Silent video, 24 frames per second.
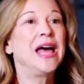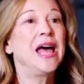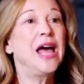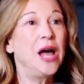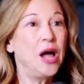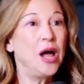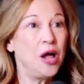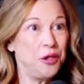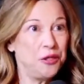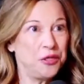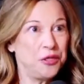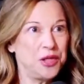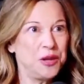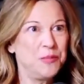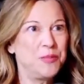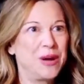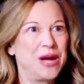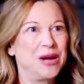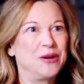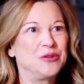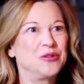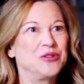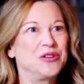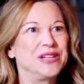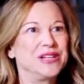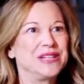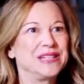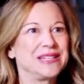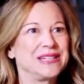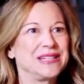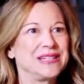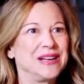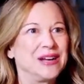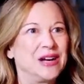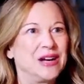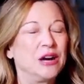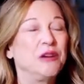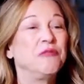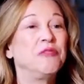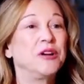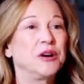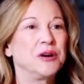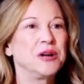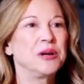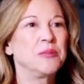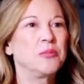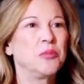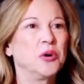Healthy boundaries are
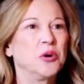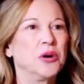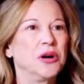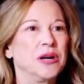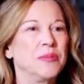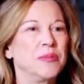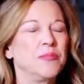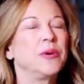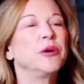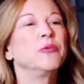very important.